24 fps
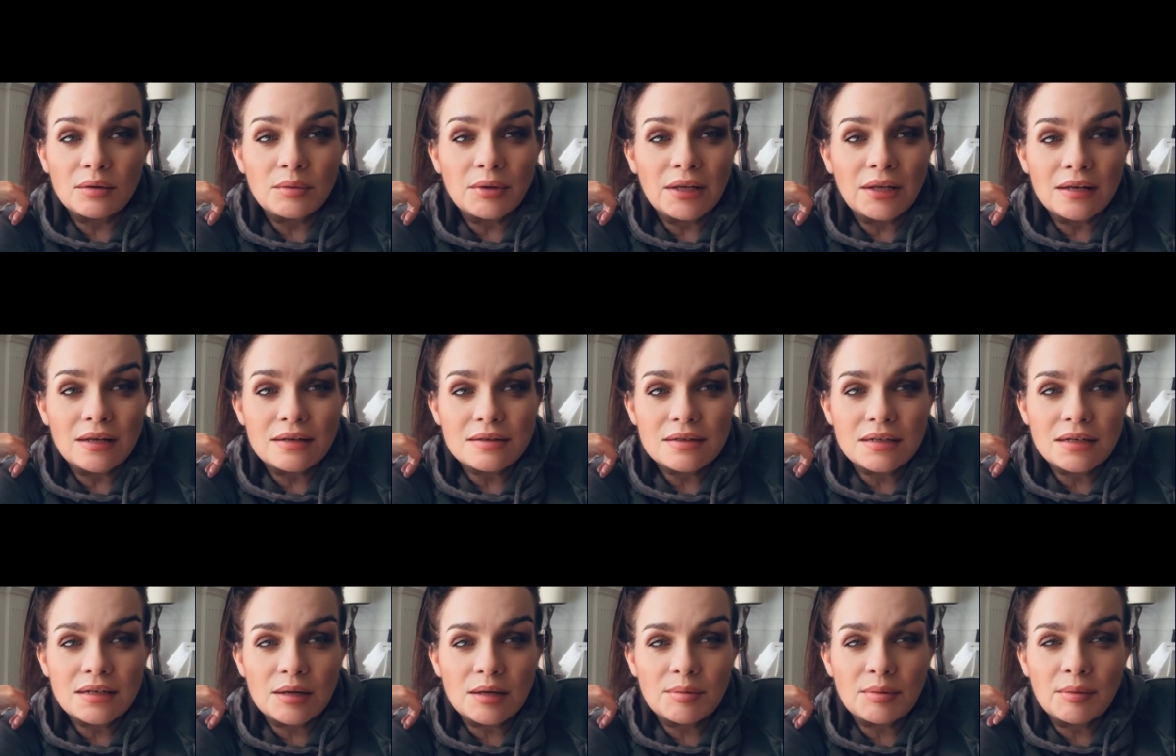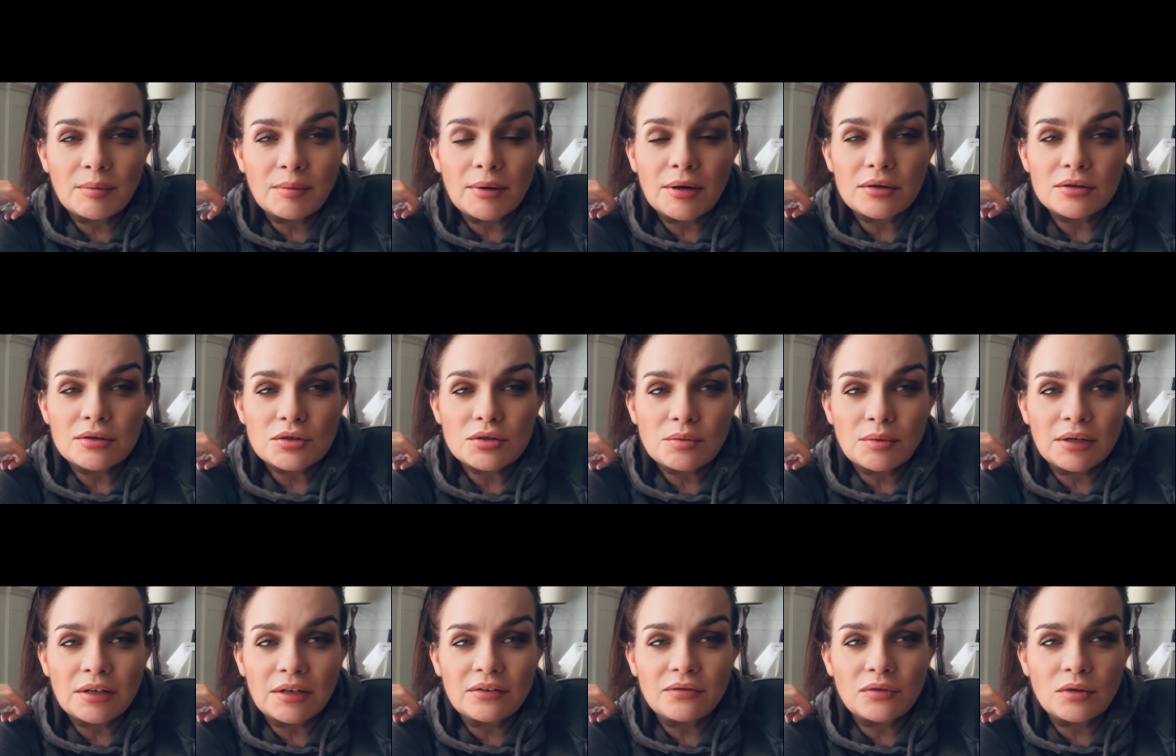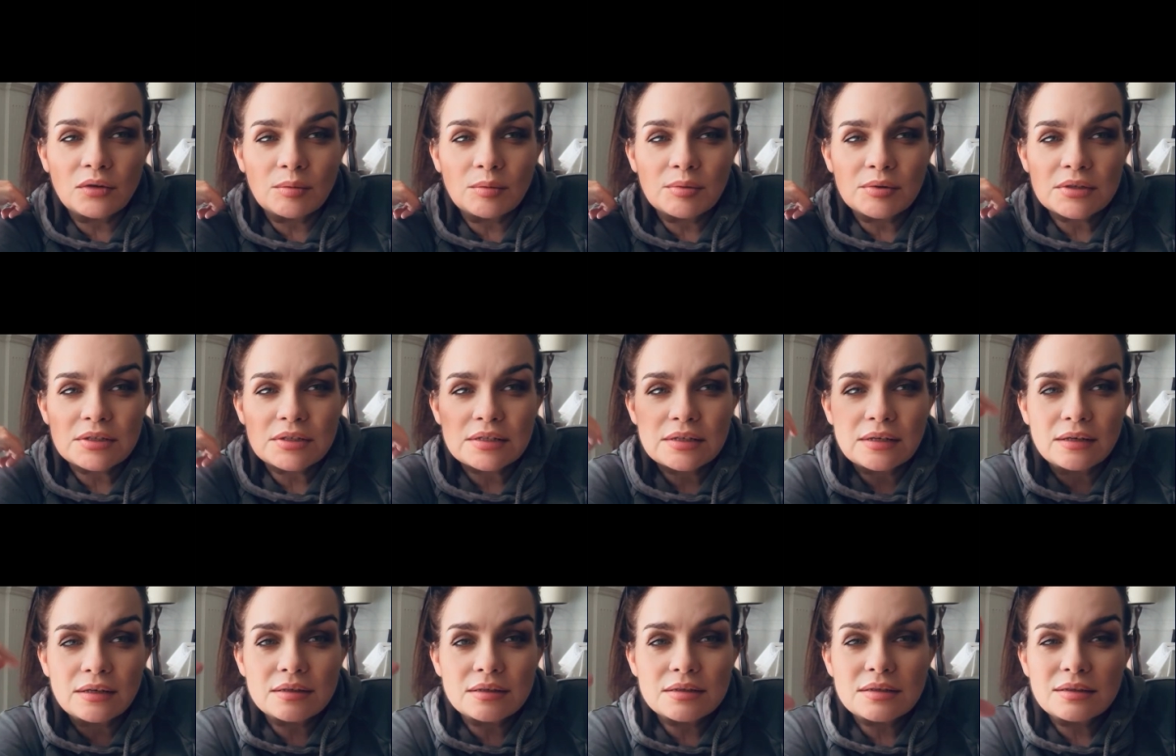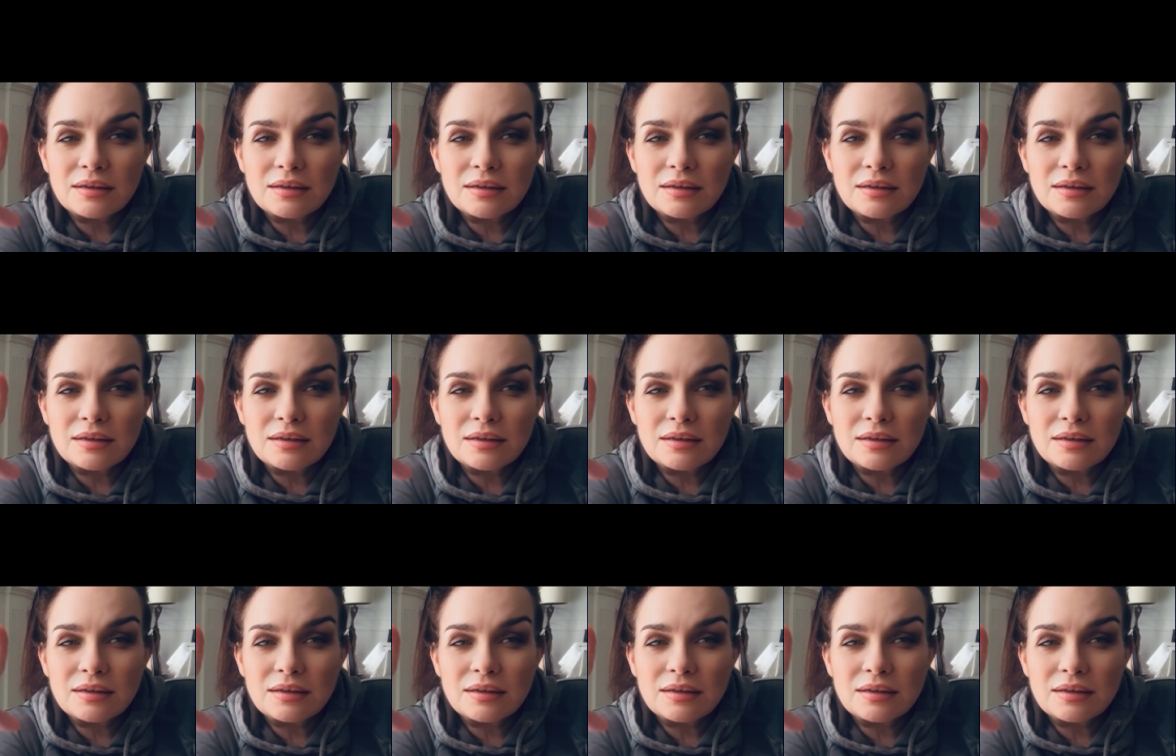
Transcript: We ended up about 24%.